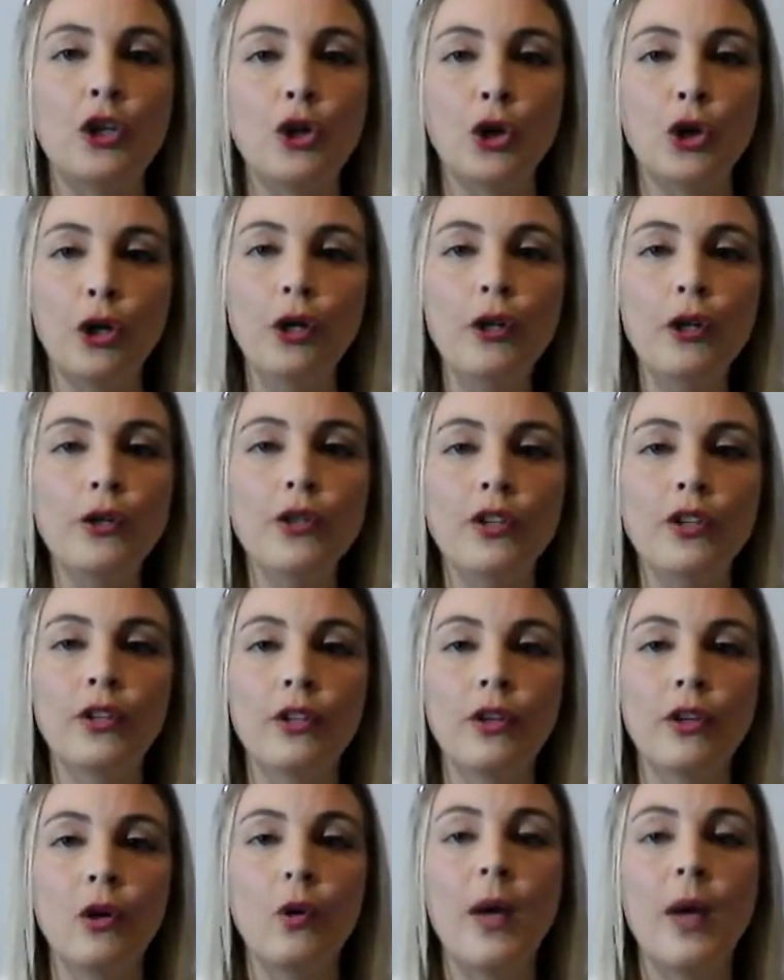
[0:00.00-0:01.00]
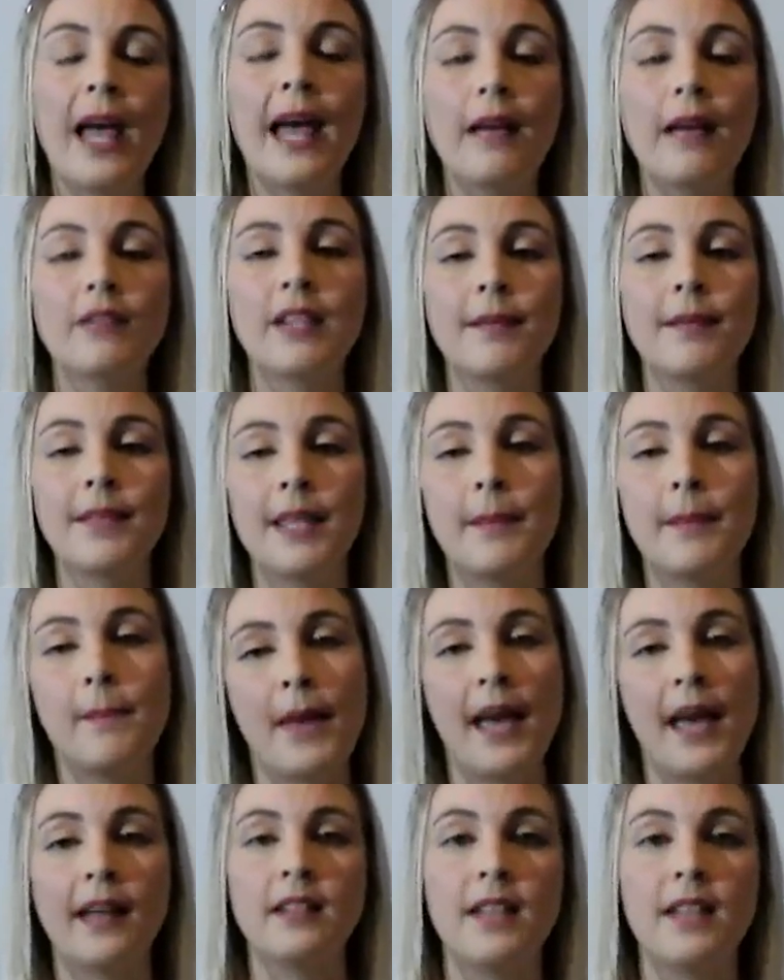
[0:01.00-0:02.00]
good or have something
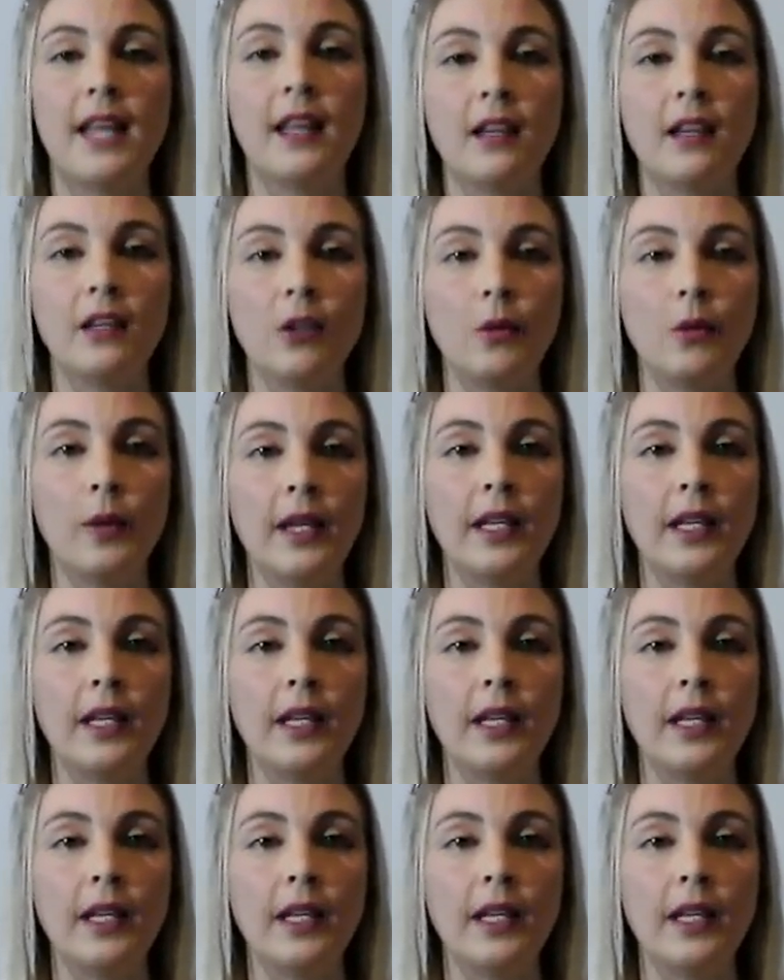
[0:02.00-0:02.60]
bad taken away?